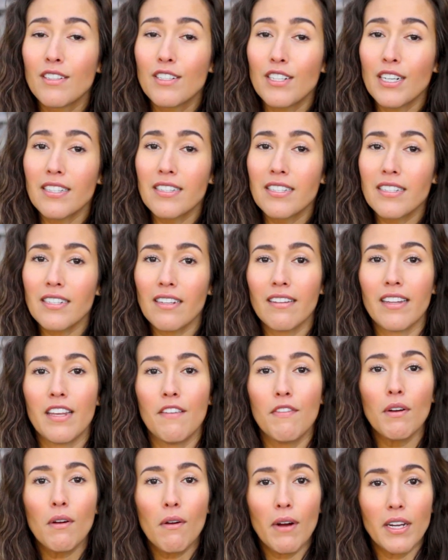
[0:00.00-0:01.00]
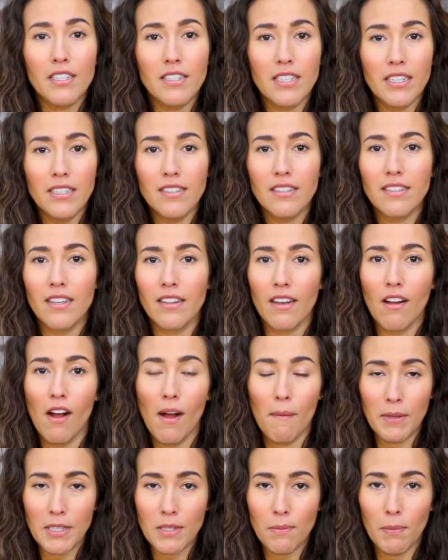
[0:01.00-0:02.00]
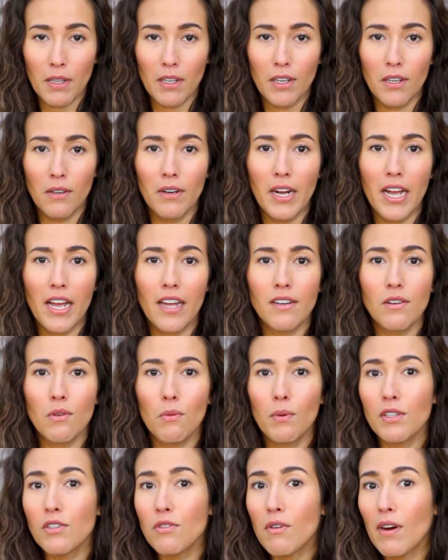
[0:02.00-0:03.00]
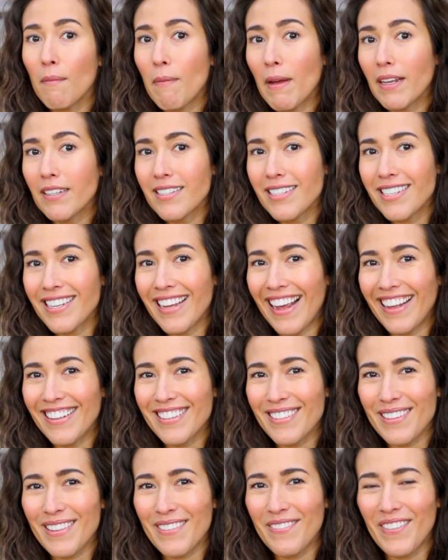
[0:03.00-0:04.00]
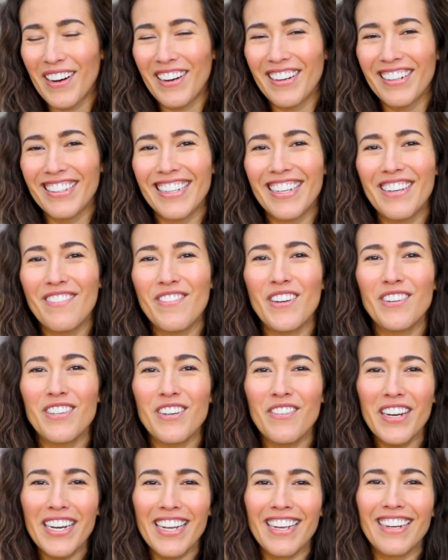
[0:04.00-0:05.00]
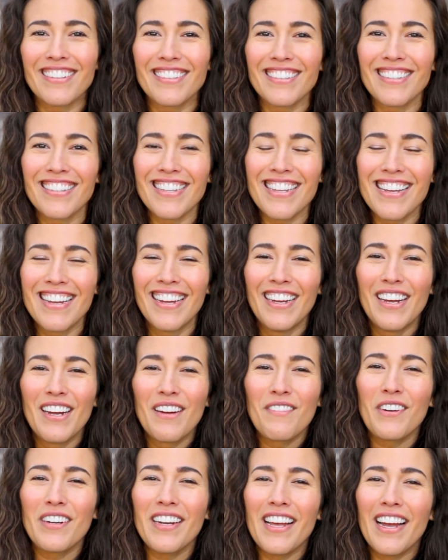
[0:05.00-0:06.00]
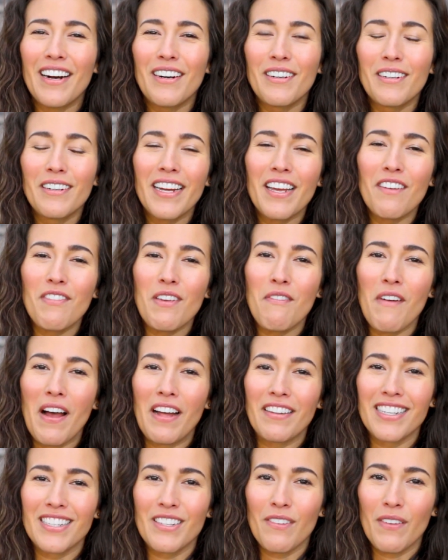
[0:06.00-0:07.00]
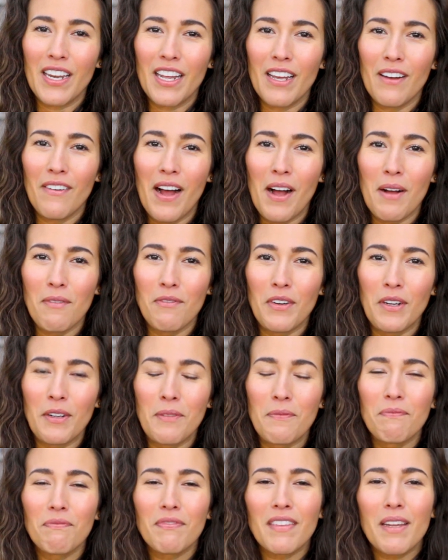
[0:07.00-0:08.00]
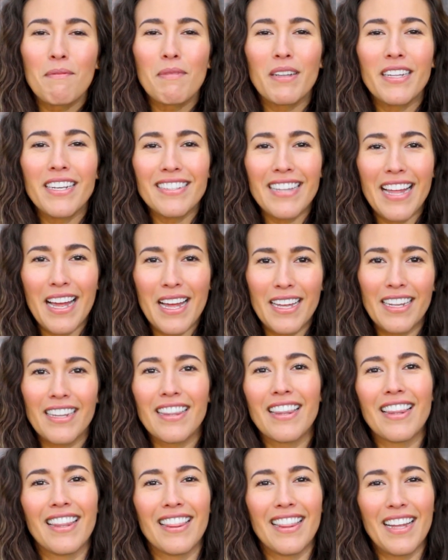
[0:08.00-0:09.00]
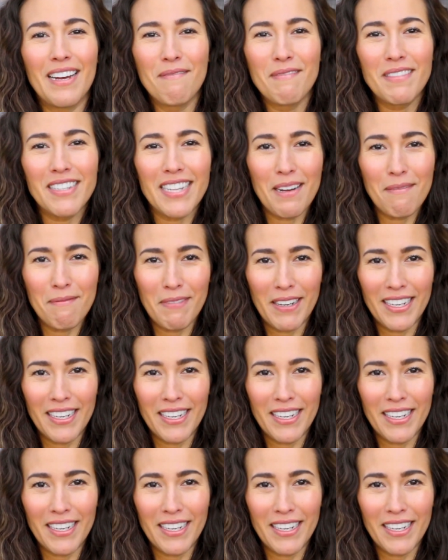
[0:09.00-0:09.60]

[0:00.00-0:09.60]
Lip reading: just leave your questions in the comments below and we'll do our best to answer them all in future videos. For now, if you found this video helpful, please hit the thumbs up